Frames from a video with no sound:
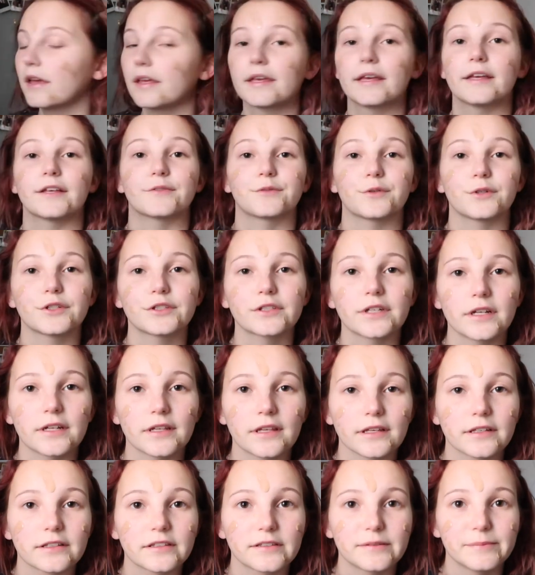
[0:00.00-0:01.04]
Okay, so I just kind
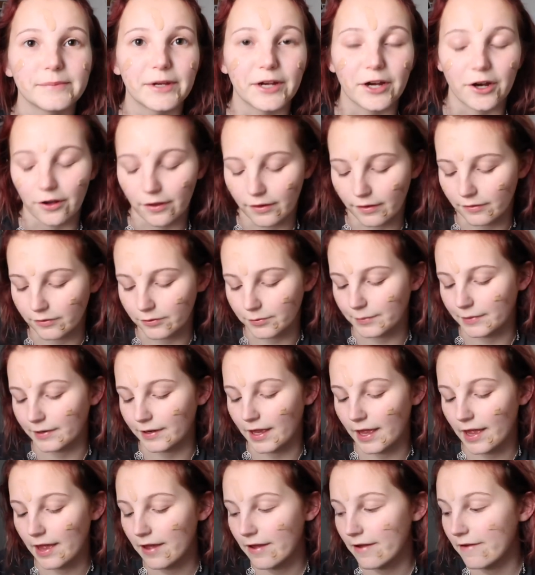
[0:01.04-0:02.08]
of like smear all over
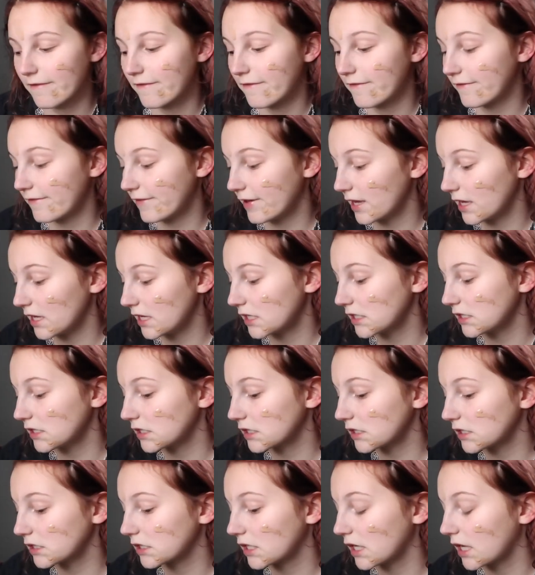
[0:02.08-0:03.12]
my
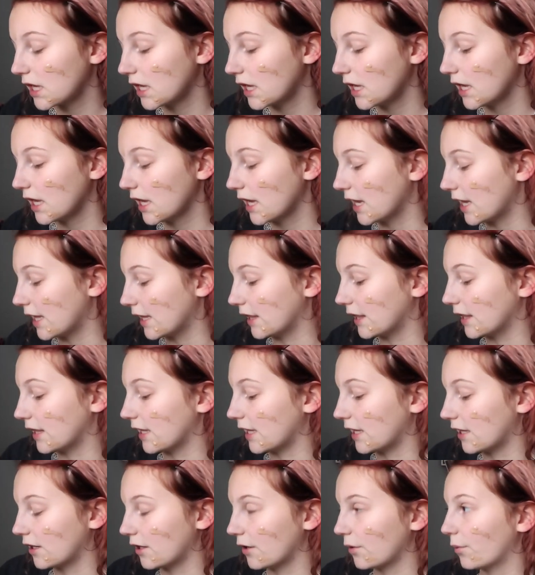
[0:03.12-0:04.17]
face. And
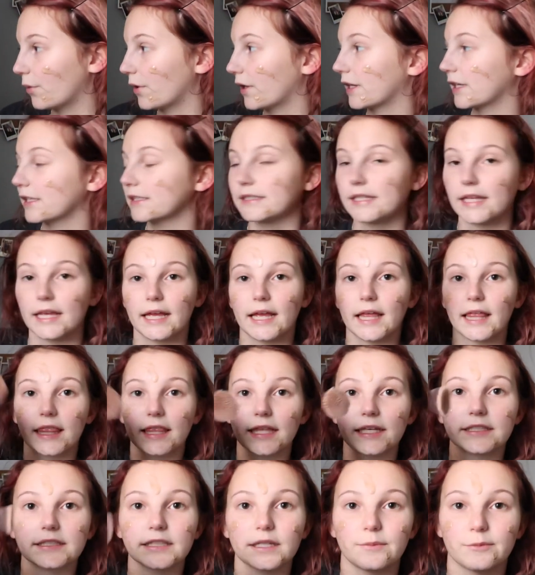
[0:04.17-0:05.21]
then we're gonna take
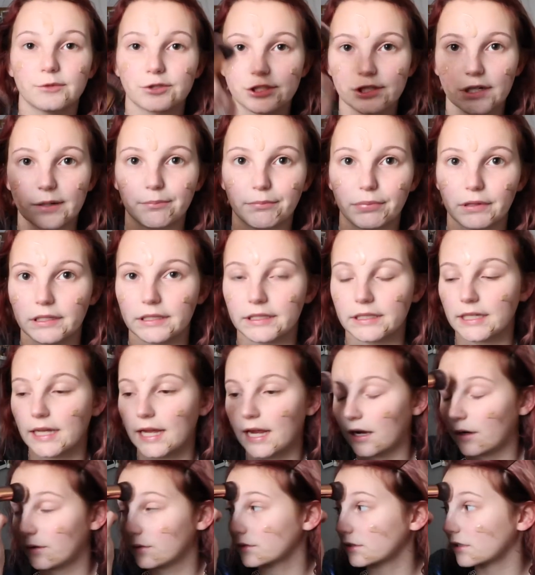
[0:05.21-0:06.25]
this and we're just gonna blend it
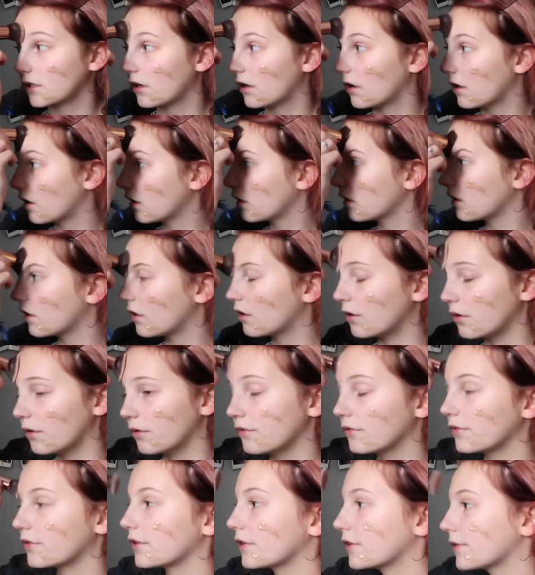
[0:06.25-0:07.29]
out all
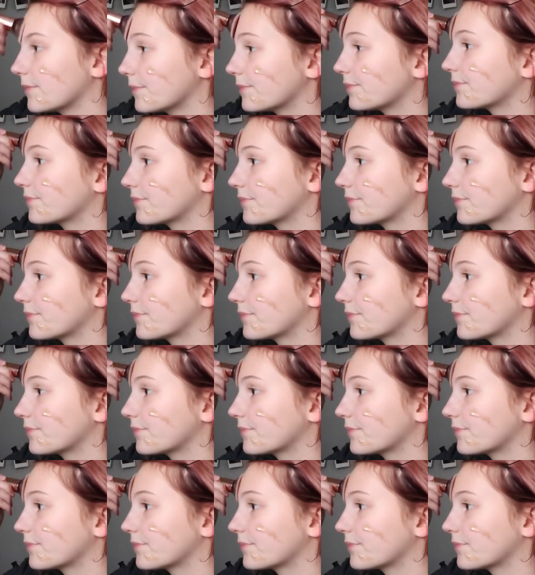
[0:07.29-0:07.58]
over.